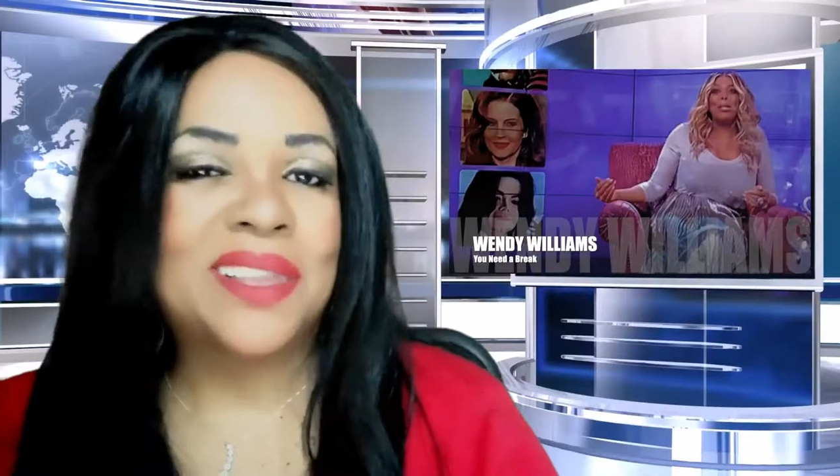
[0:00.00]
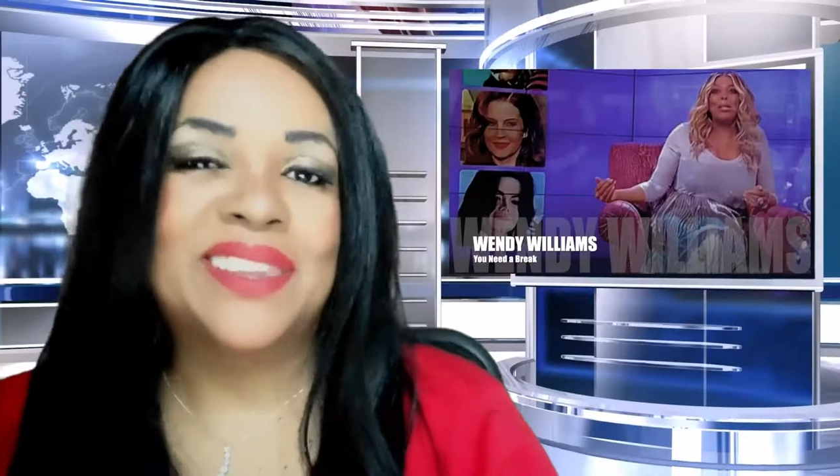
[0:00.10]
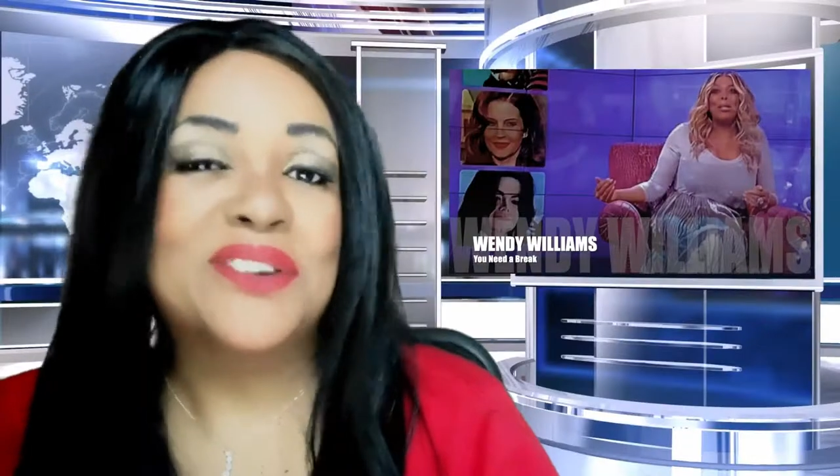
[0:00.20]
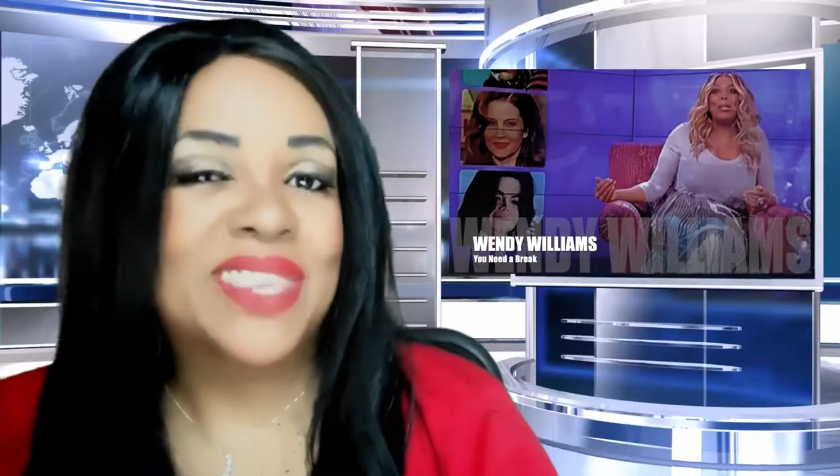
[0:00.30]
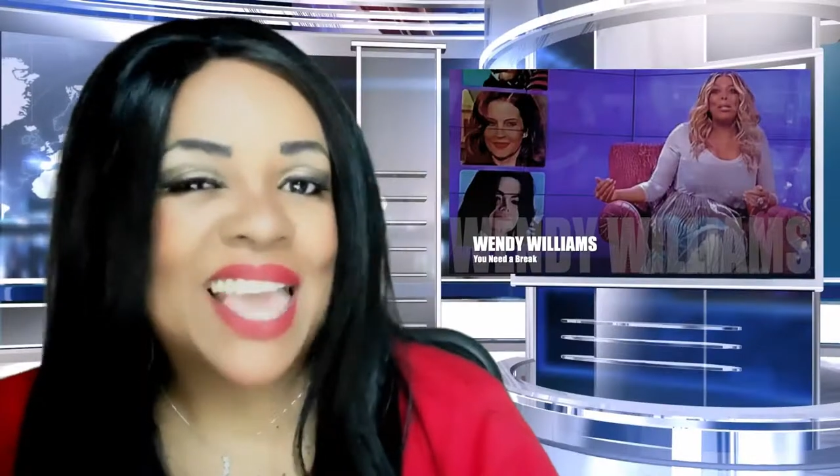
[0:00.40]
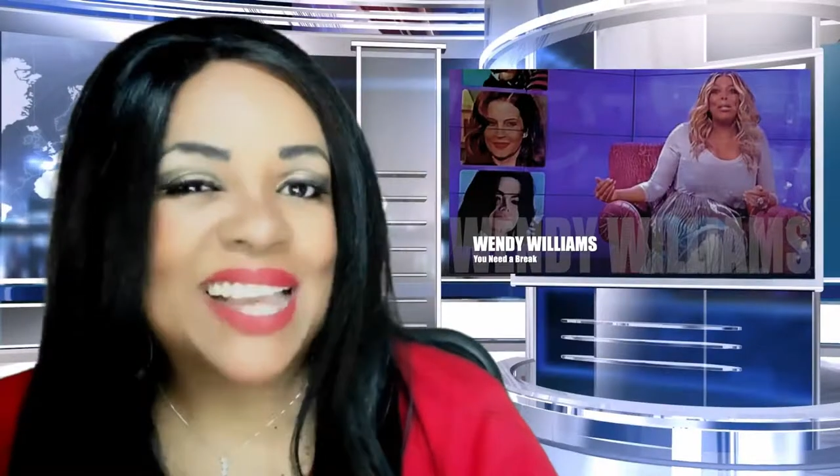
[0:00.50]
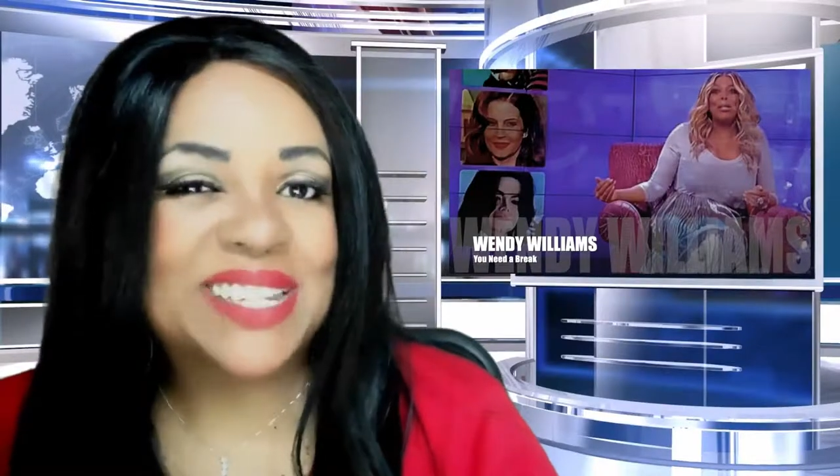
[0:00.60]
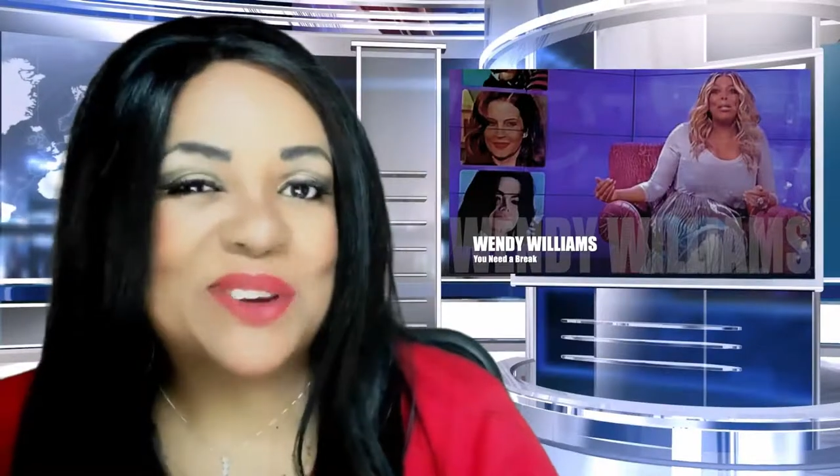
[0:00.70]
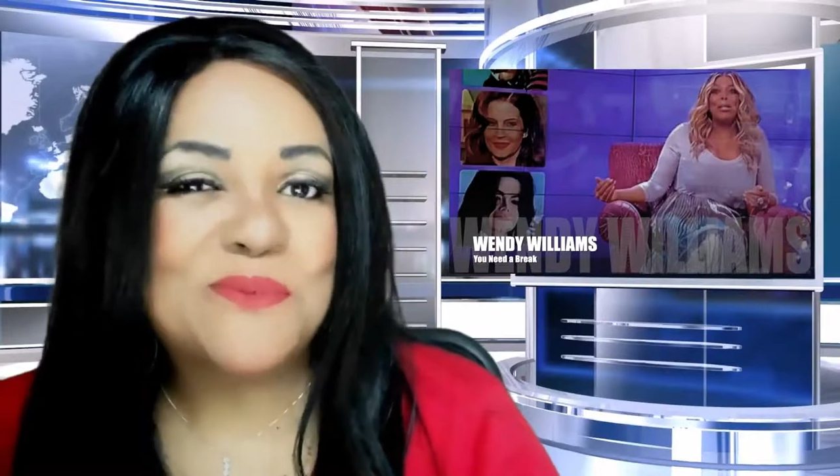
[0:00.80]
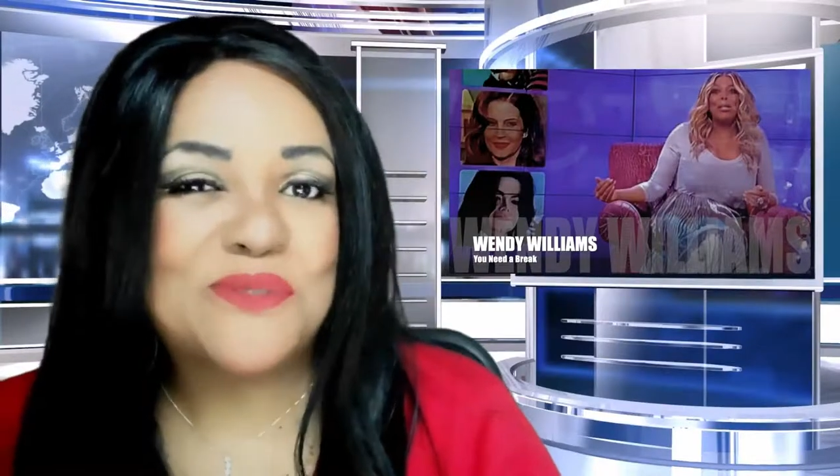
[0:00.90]
Your
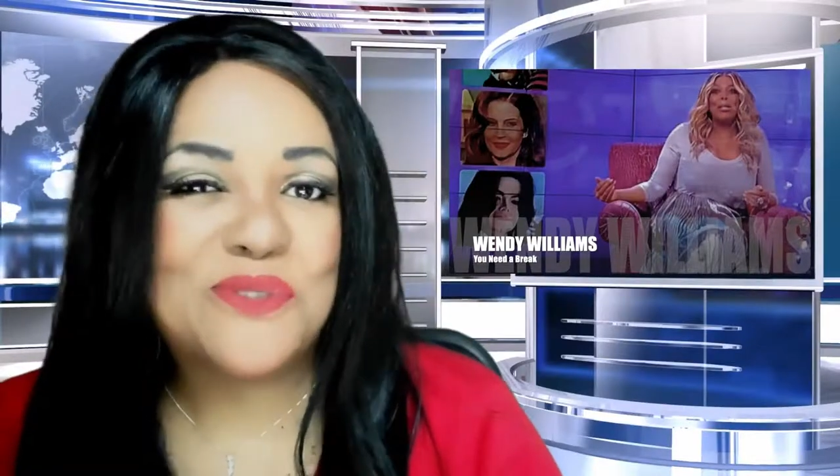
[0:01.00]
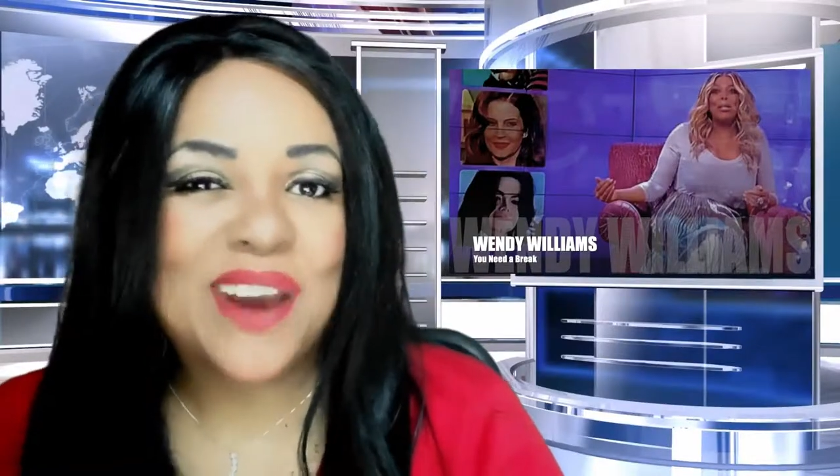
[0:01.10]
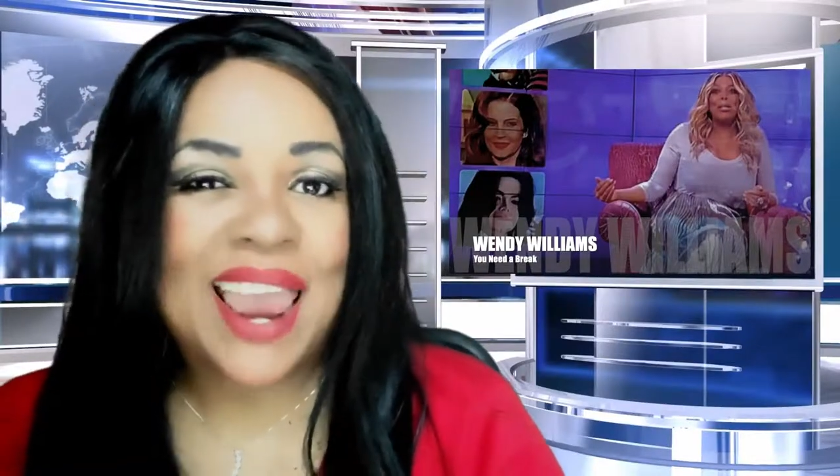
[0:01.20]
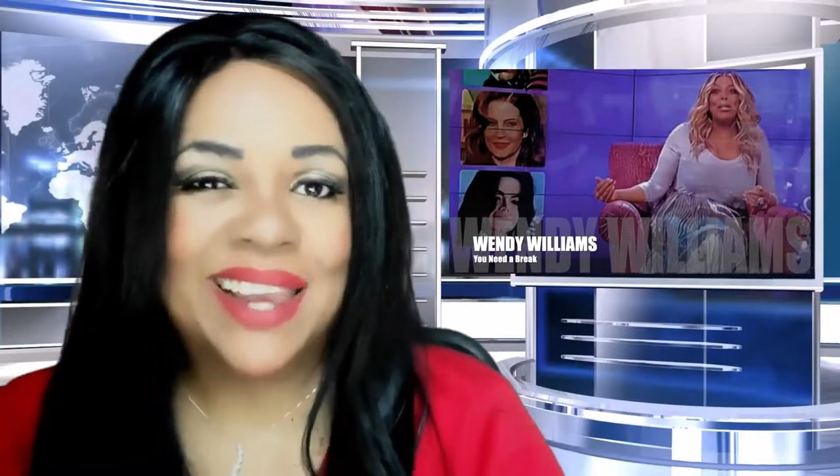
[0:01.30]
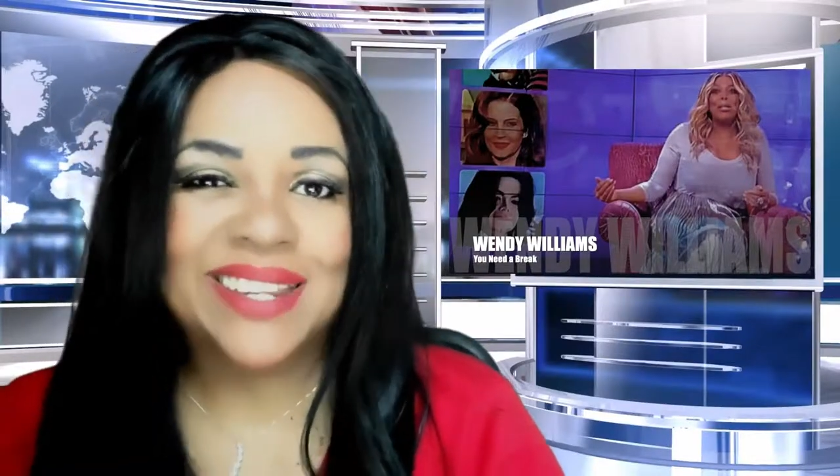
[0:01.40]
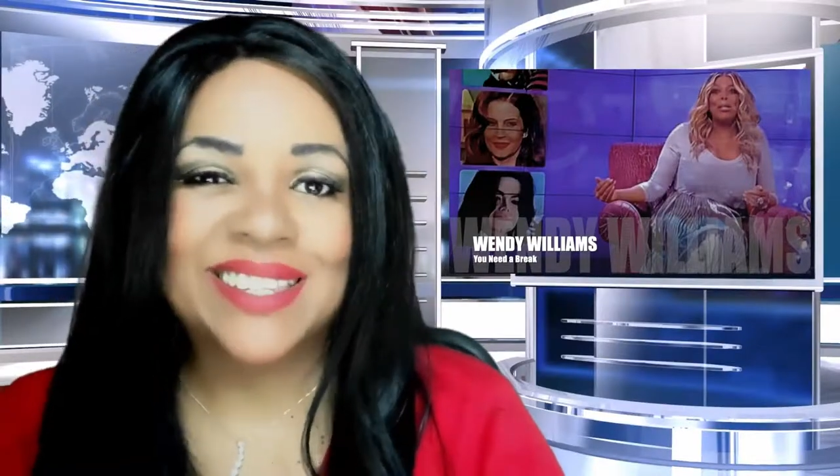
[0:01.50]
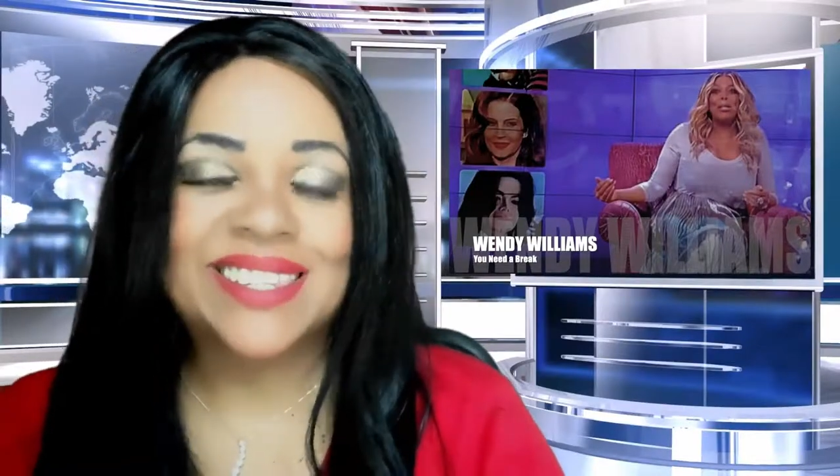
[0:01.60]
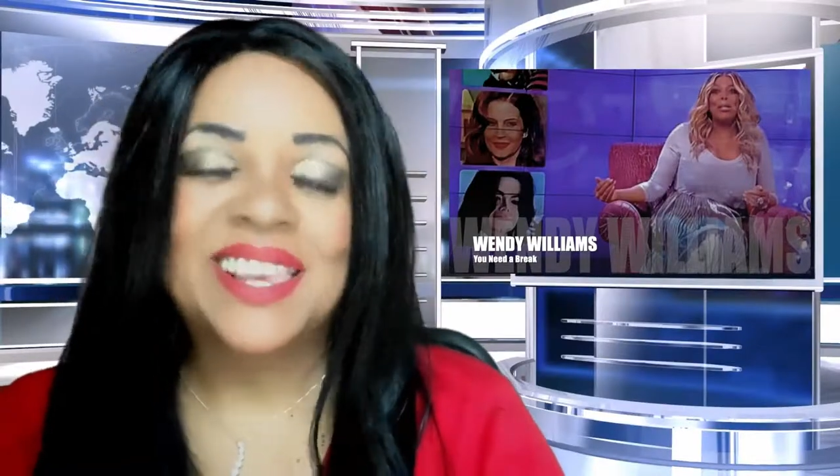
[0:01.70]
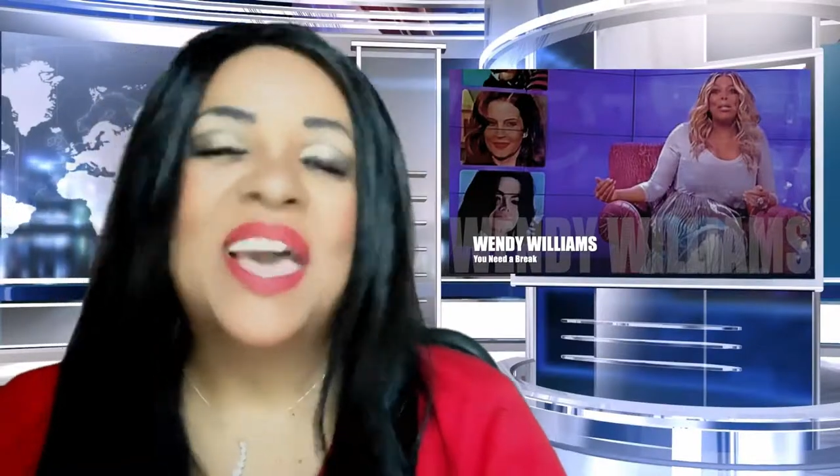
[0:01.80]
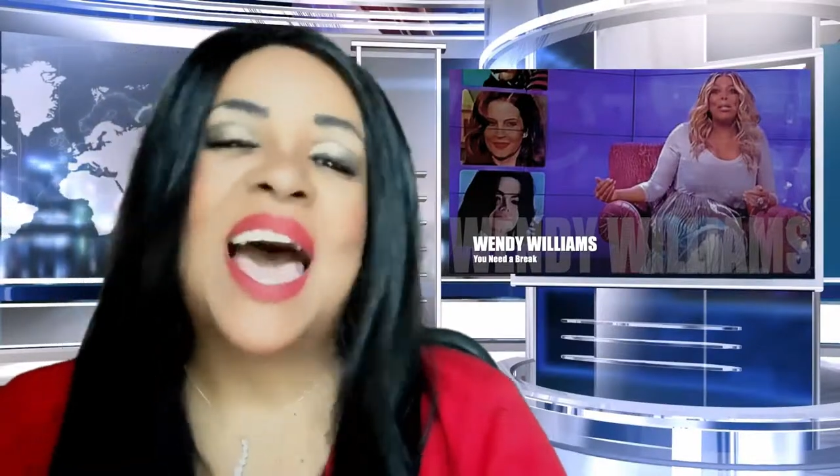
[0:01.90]
last show before haters.